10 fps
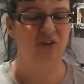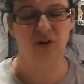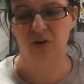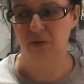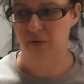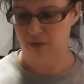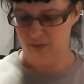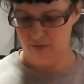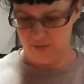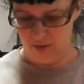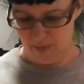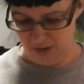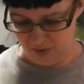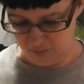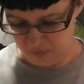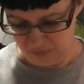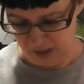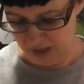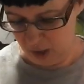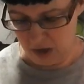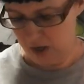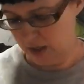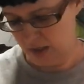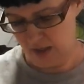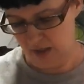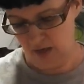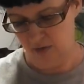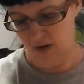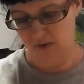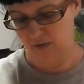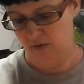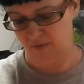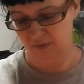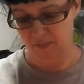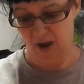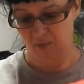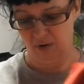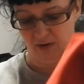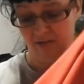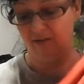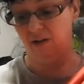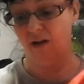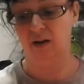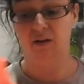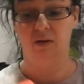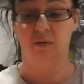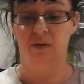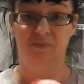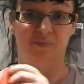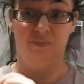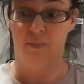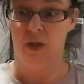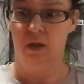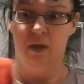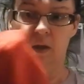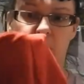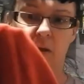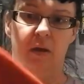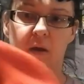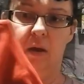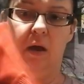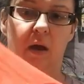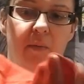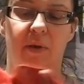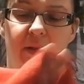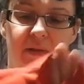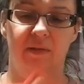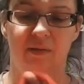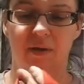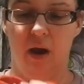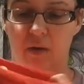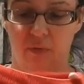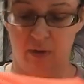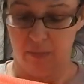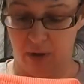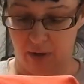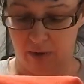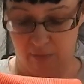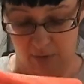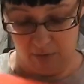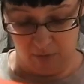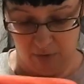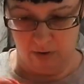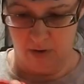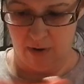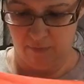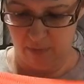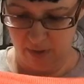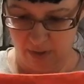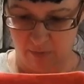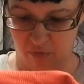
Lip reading: too. I mean, plain cotton, you guys know if you have Batwings, is not going to do it, unless it's cut really big. So no idea